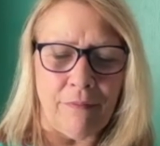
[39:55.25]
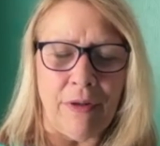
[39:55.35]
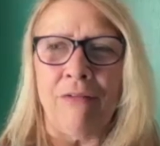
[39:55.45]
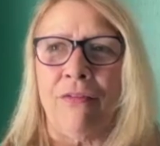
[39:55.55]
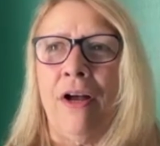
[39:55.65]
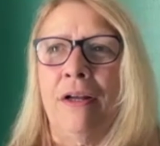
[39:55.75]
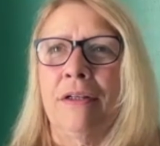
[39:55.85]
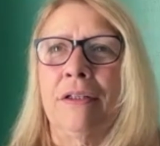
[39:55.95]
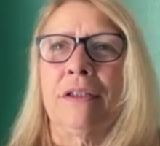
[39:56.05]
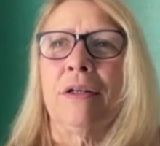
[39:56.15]
of
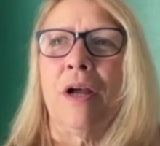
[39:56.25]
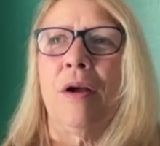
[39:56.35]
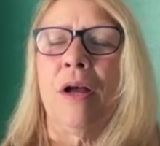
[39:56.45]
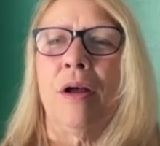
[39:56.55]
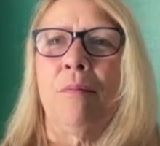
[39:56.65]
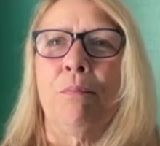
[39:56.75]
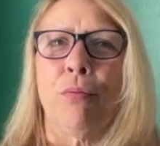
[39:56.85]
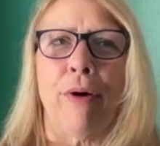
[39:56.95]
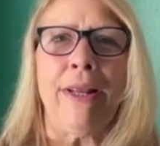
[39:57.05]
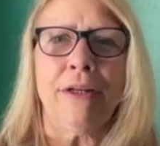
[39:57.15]
a
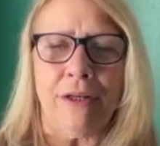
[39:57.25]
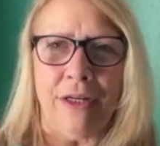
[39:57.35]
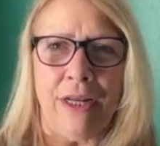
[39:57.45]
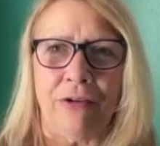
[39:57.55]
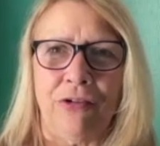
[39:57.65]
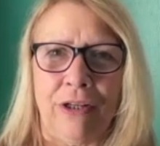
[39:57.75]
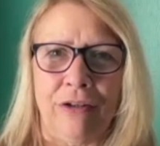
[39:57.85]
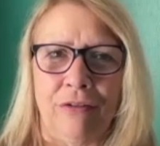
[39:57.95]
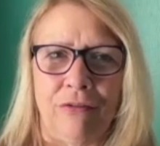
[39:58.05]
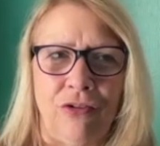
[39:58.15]
brain
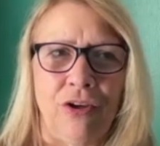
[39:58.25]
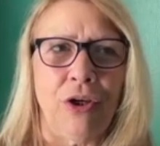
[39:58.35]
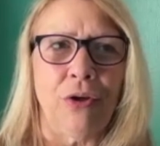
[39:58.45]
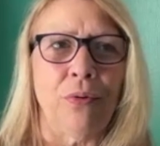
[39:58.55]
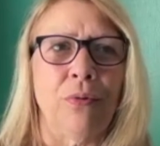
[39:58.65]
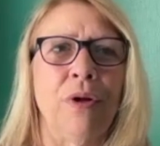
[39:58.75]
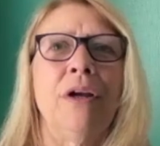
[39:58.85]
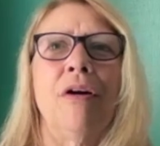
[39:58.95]
connection to